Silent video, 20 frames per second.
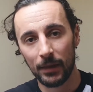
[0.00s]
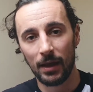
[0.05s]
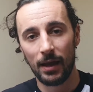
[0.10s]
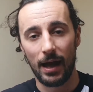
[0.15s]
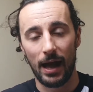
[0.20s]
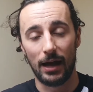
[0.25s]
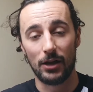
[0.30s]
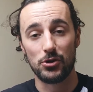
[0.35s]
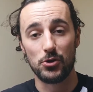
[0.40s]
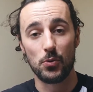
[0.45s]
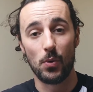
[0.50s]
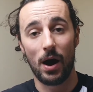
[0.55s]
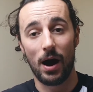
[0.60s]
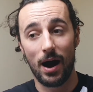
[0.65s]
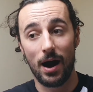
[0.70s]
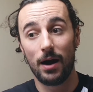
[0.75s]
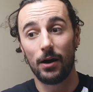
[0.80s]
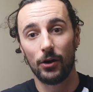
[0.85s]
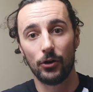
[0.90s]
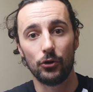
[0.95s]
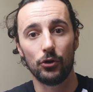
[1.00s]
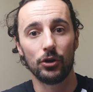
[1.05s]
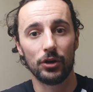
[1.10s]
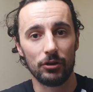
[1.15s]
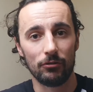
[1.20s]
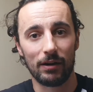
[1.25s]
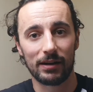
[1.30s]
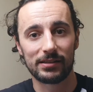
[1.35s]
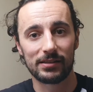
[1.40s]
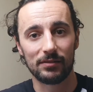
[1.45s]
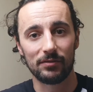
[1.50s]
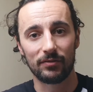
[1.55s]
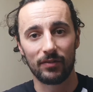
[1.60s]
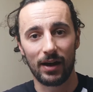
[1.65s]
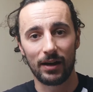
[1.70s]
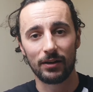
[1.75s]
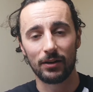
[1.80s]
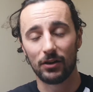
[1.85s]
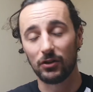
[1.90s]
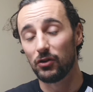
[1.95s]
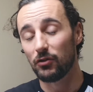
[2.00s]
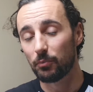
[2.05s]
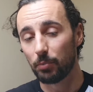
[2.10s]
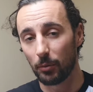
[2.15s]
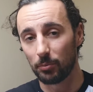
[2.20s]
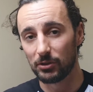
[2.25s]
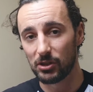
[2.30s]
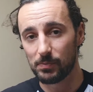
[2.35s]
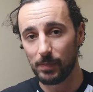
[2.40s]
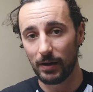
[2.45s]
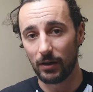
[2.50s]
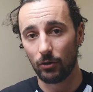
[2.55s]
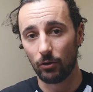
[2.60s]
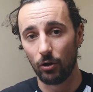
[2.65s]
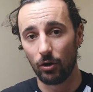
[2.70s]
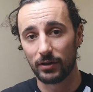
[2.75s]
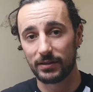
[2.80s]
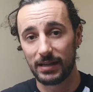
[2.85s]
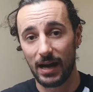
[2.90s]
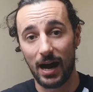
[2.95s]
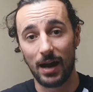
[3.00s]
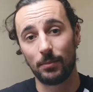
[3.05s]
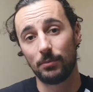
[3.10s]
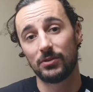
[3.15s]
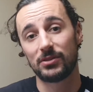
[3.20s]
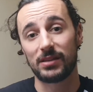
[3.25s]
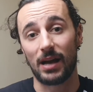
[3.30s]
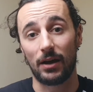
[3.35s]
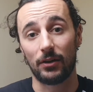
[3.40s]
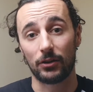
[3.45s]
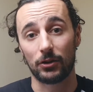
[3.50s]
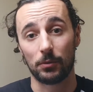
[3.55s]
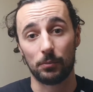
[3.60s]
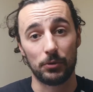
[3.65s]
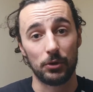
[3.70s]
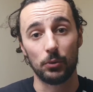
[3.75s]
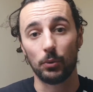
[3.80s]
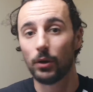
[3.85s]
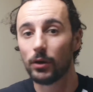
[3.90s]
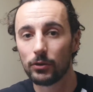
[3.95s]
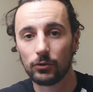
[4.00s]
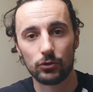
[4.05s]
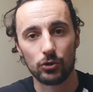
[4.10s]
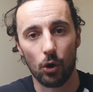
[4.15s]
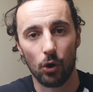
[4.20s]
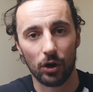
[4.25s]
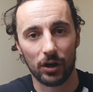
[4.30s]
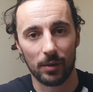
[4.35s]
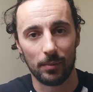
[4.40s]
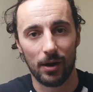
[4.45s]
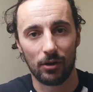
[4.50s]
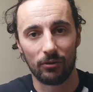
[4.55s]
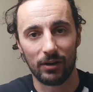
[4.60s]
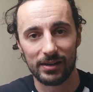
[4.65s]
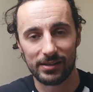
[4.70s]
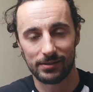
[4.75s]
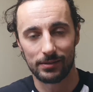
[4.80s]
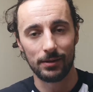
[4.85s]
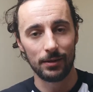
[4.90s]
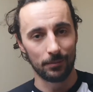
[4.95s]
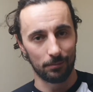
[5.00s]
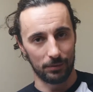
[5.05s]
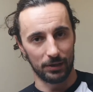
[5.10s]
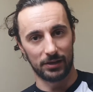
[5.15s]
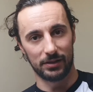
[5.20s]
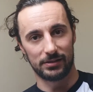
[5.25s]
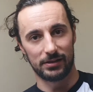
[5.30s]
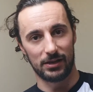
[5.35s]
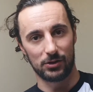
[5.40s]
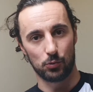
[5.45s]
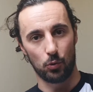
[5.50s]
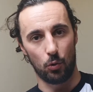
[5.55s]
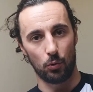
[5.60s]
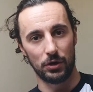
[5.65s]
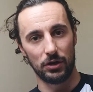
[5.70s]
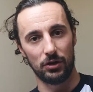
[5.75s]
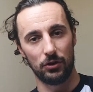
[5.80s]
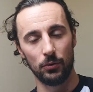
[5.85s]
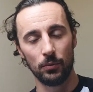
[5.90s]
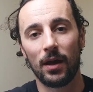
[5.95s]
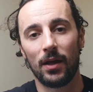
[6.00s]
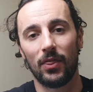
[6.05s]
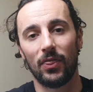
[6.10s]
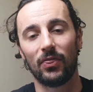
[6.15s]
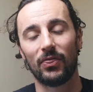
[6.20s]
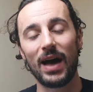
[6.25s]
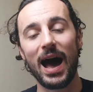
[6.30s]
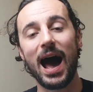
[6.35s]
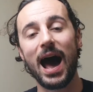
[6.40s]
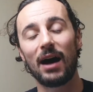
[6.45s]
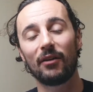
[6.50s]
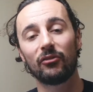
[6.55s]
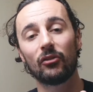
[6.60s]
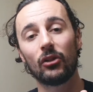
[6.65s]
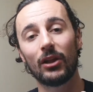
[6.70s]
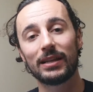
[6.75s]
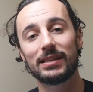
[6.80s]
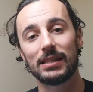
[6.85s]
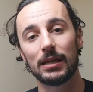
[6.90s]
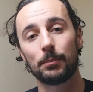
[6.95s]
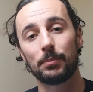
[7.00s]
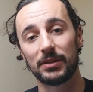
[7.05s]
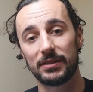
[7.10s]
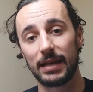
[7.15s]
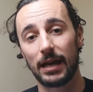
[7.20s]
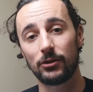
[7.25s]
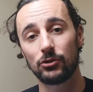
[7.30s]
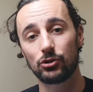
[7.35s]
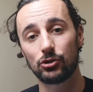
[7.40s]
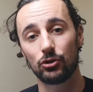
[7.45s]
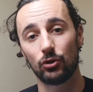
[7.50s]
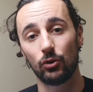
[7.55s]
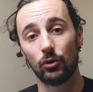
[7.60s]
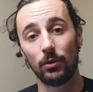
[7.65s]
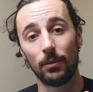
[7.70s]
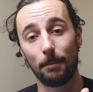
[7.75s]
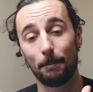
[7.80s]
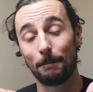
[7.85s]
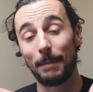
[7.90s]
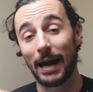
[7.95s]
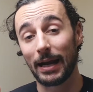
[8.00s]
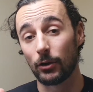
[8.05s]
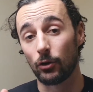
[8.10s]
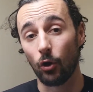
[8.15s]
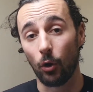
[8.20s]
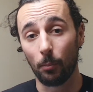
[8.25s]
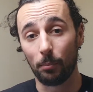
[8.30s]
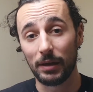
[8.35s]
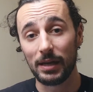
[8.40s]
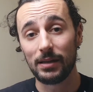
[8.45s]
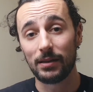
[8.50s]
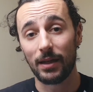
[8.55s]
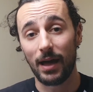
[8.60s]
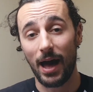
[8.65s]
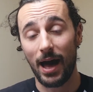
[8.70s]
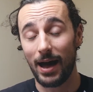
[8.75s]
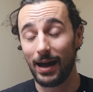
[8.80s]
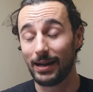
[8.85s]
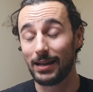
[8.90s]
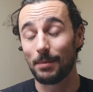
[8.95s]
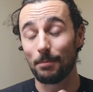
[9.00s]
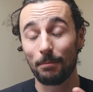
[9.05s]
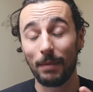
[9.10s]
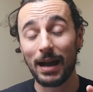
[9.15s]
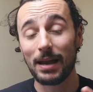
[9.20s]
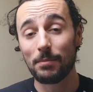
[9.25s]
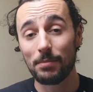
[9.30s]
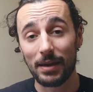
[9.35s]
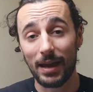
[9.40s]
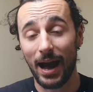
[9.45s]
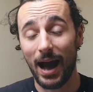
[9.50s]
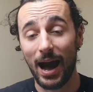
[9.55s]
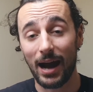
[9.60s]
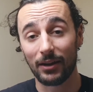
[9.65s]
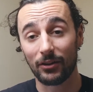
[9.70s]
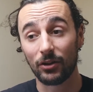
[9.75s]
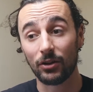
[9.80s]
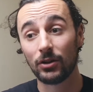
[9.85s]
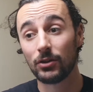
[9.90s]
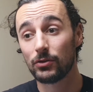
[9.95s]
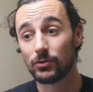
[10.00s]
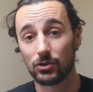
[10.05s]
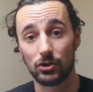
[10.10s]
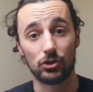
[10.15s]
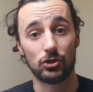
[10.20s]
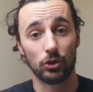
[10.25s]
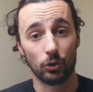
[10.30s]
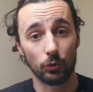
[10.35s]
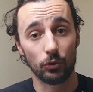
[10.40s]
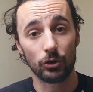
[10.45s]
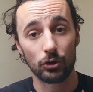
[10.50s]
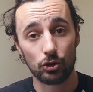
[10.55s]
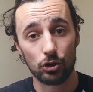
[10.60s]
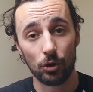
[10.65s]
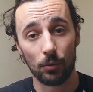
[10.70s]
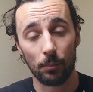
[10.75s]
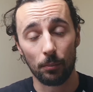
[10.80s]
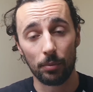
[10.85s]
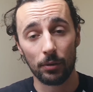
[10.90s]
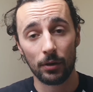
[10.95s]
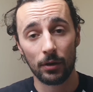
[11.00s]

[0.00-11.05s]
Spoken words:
and you are a nerdy wrestling fan, and you've probably spent a lot of time sat at the computer talking about wrestling, because that's what we do, that athletic potential might not be there, and it might be harder to do the jump.